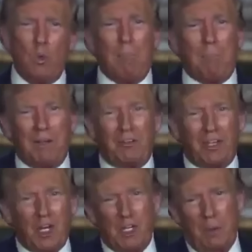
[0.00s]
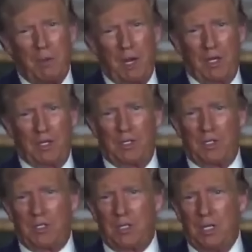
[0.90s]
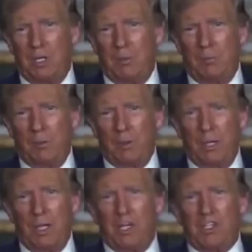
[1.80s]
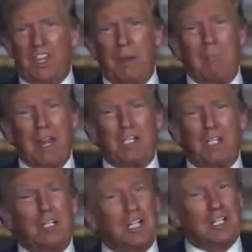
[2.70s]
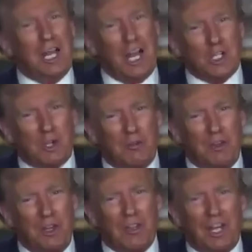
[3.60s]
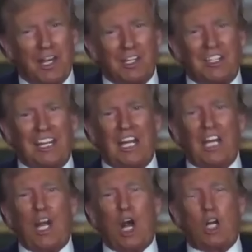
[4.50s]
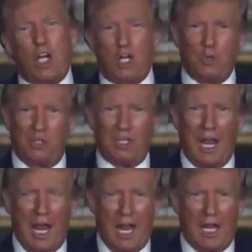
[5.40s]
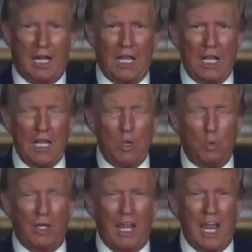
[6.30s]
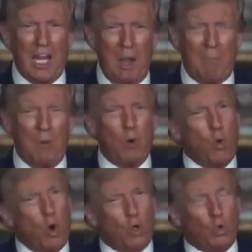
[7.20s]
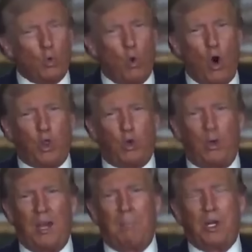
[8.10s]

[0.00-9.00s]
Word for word: weaponization policies. He is a mental catastrophe that is leading our country to hell. We'll end up in World War Three